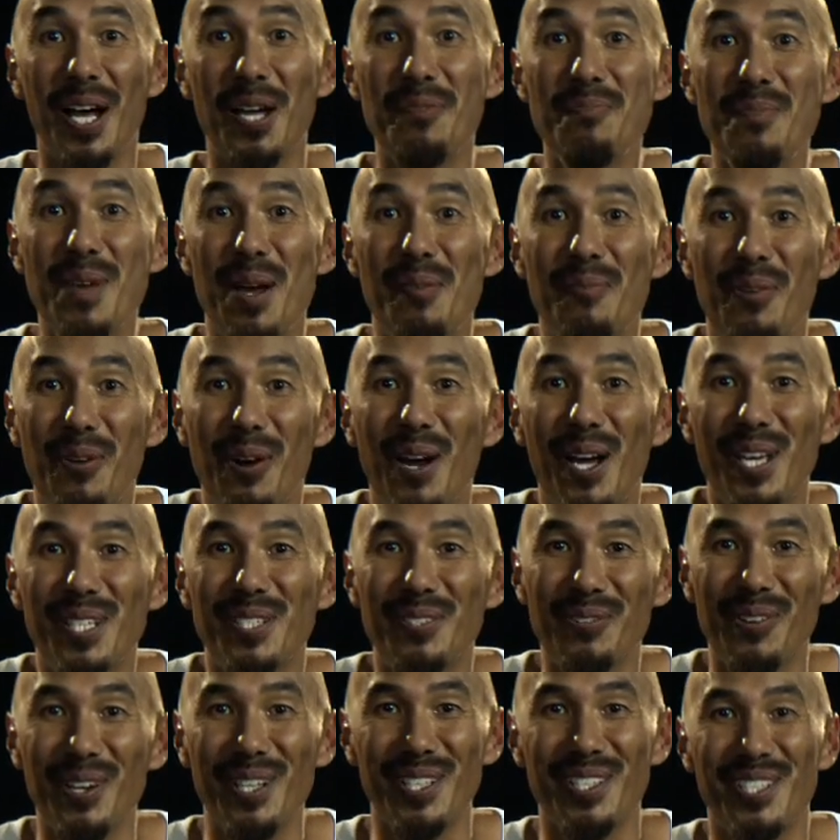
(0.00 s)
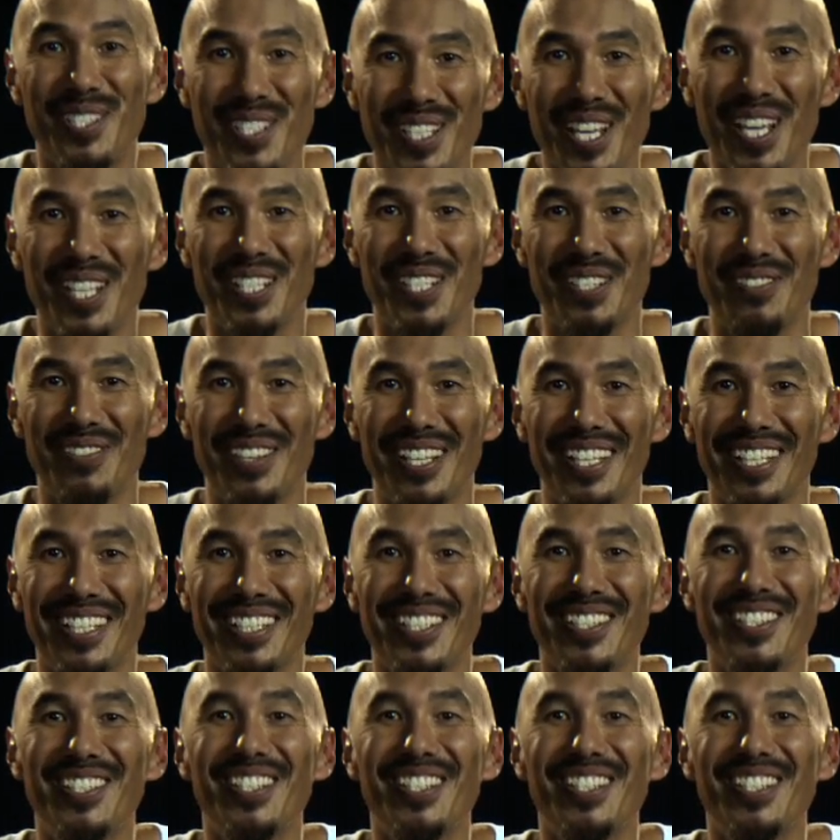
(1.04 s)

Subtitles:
I memorized what you said to me.